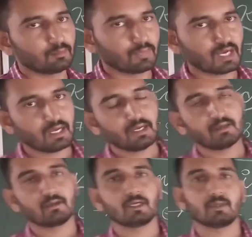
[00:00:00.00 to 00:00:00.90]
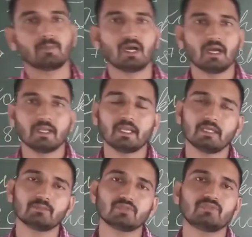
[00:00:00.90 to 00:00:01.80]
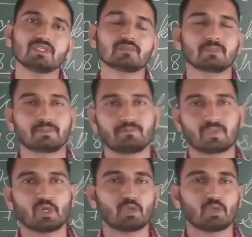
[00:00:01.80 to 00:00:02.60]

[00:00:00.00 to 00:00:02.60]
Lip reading: Mahayana Buddhism,